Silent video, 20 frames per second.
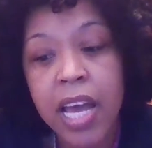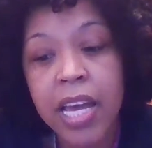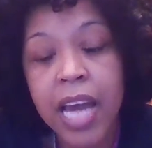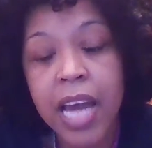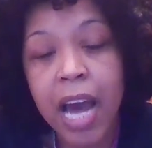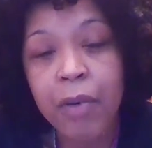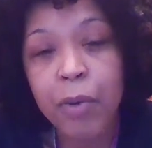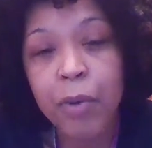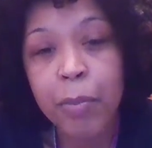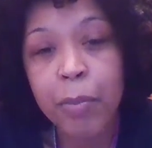
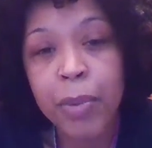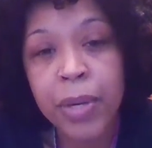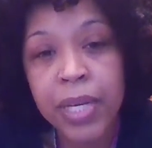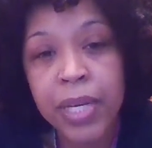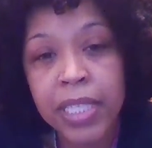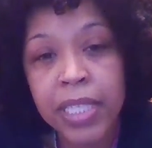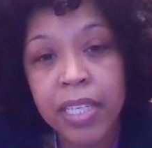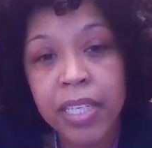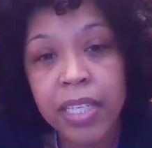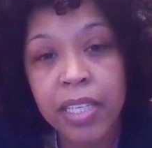And
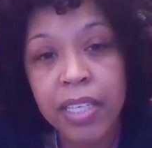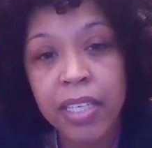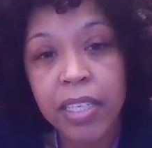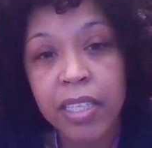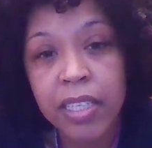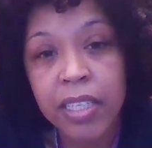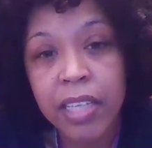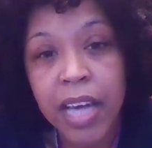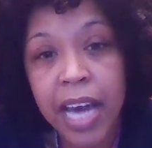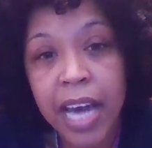
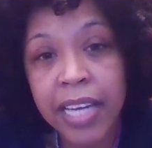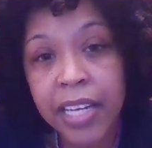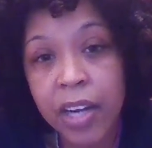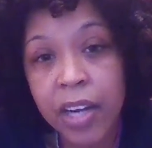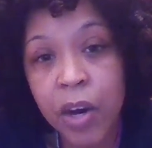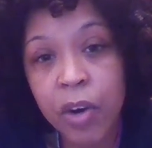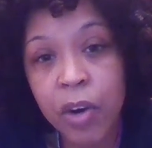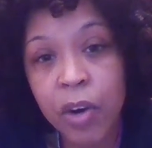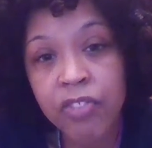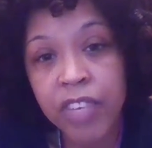I
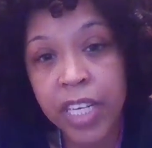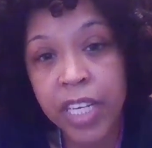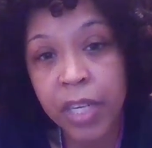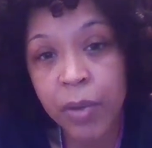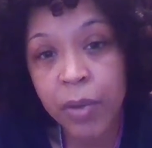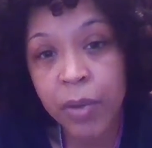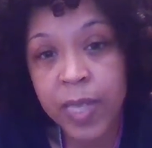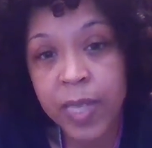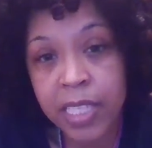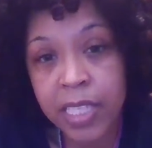did a whole
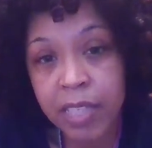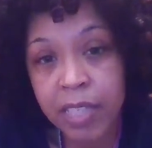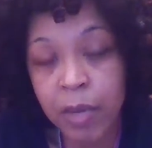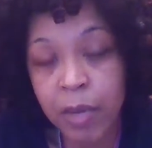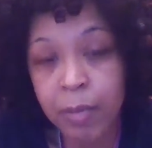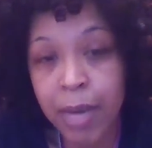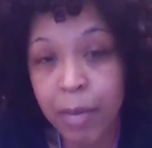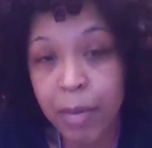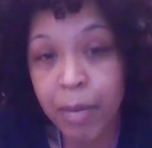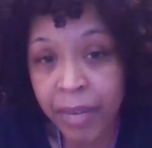video on this
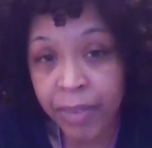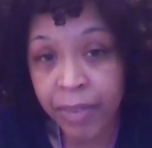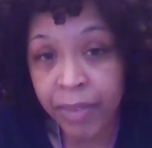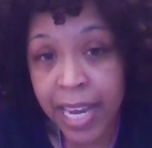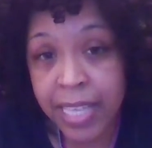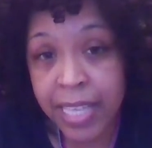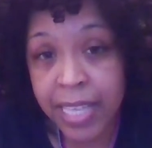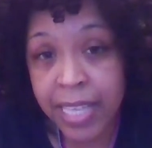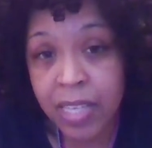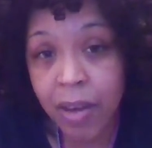about my
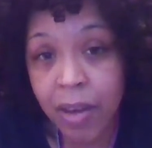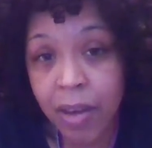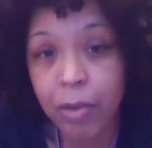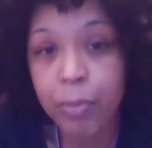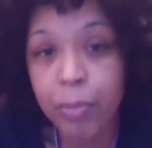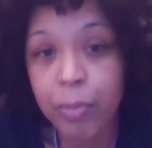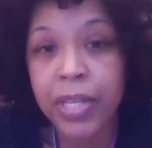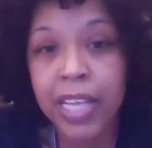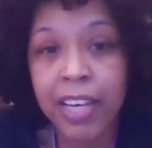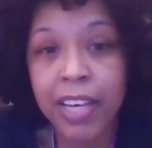rats, so I
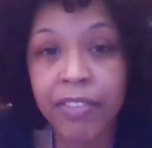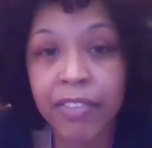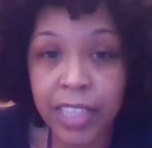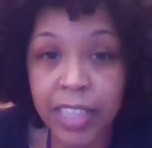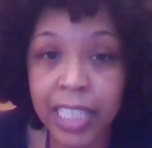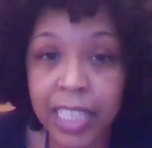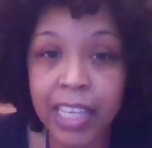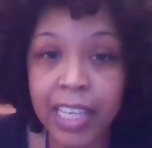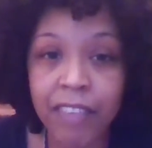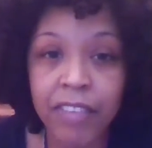will
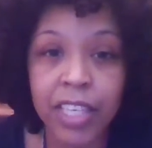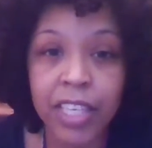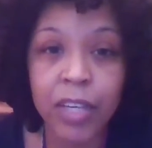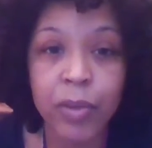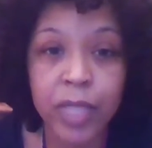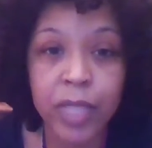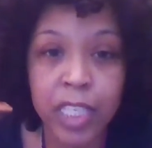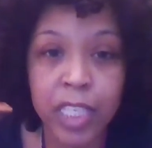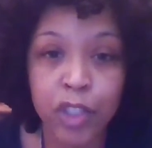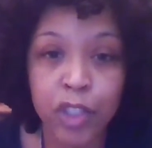link that
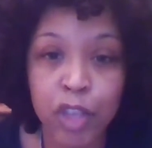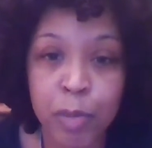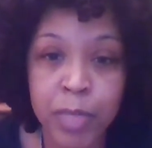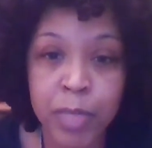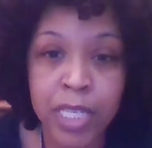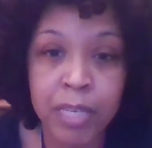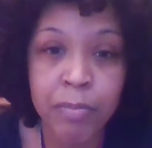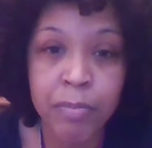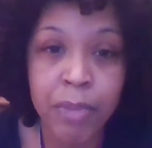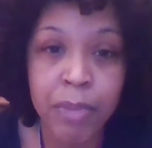video in the
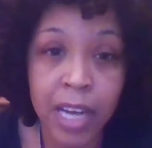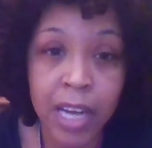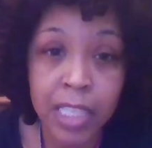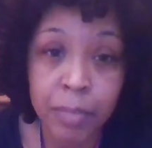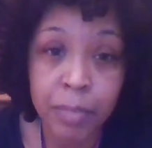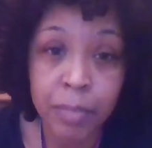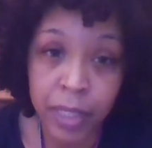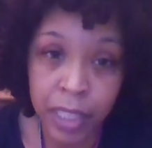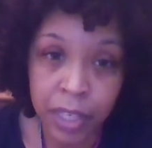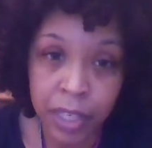description
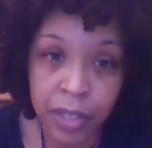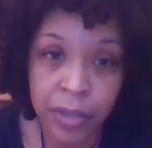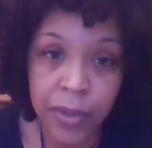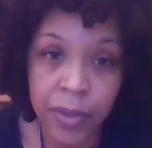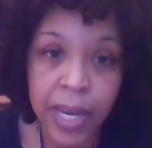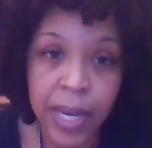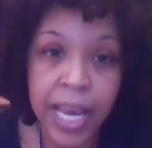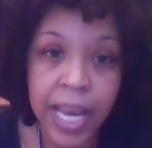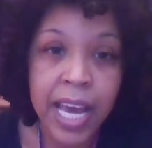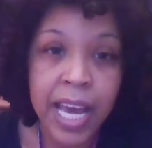box
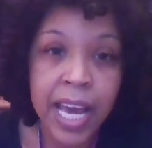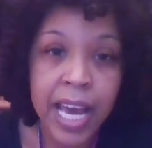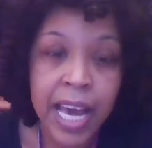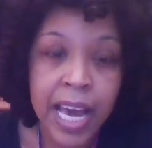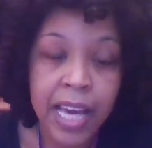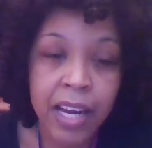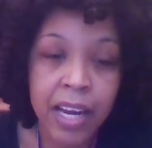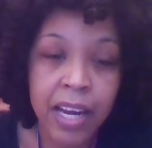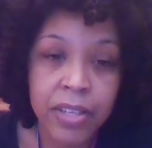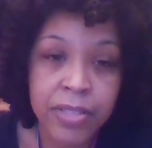below.
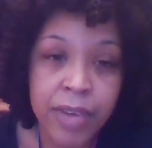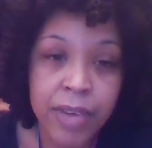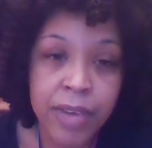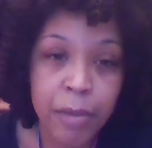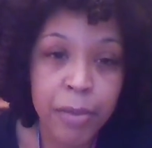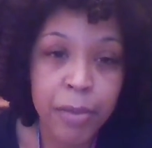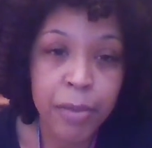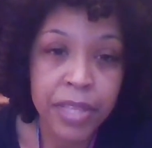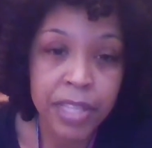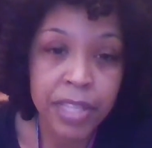And also
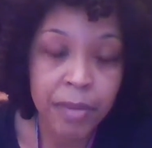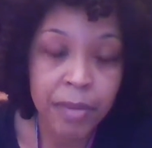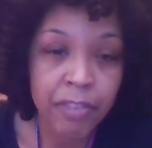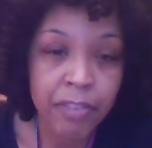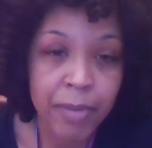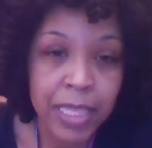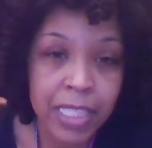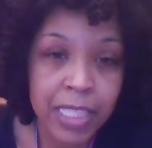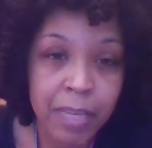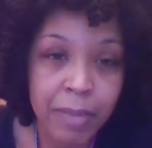I'll put some
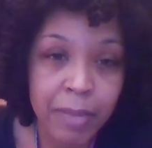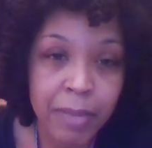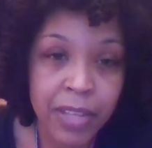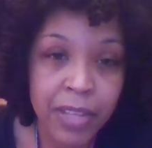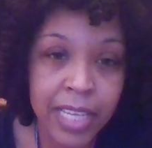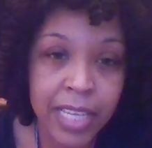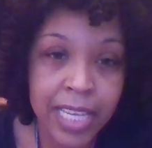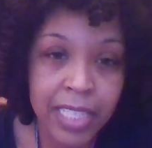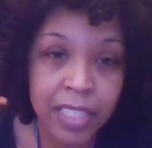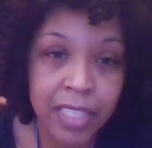information
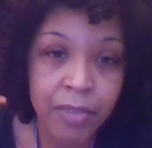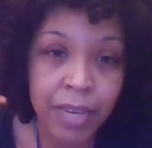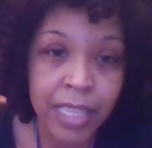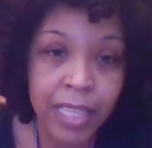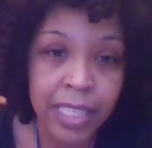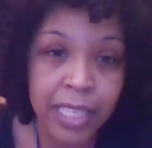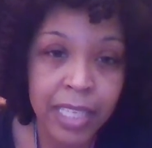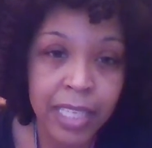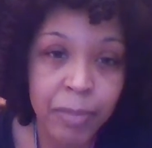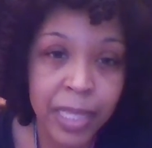about the
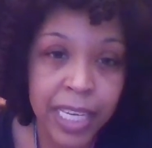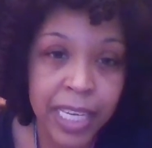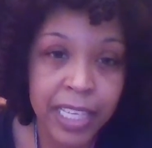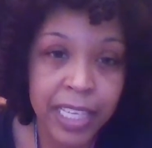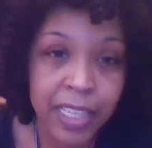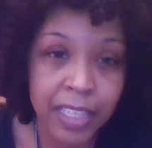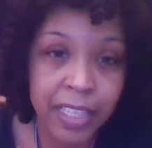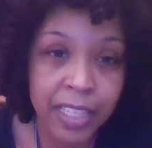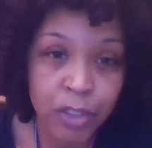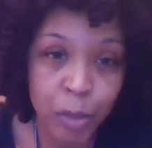Deslaurellin implant
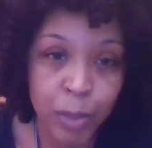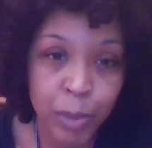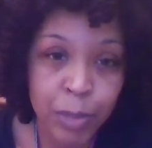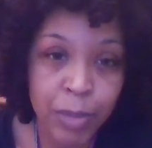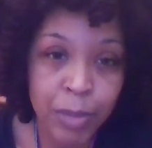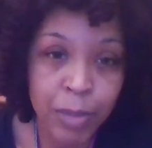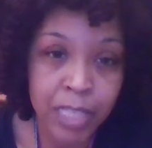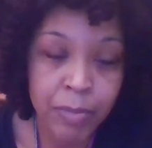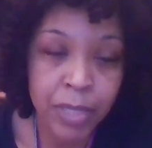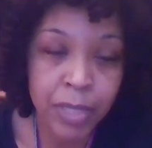in the
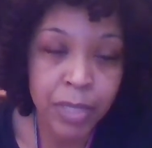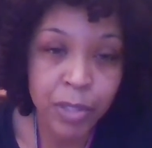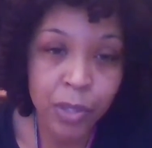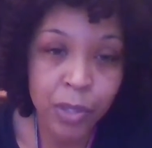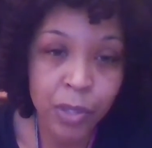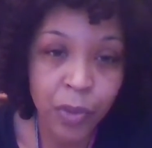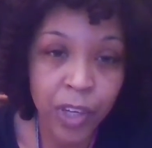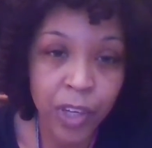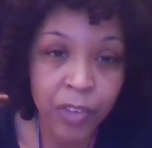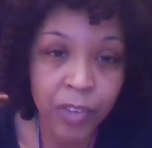description box below
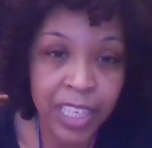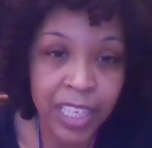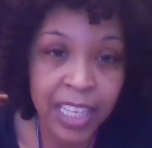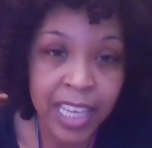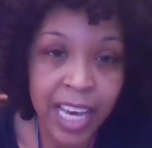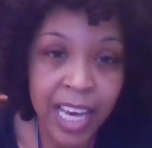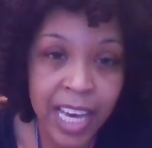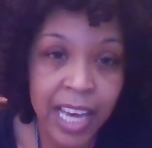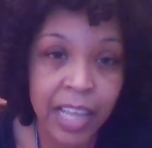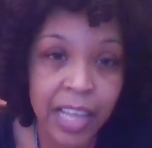so you can
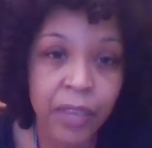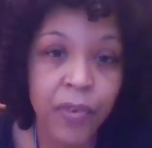read that.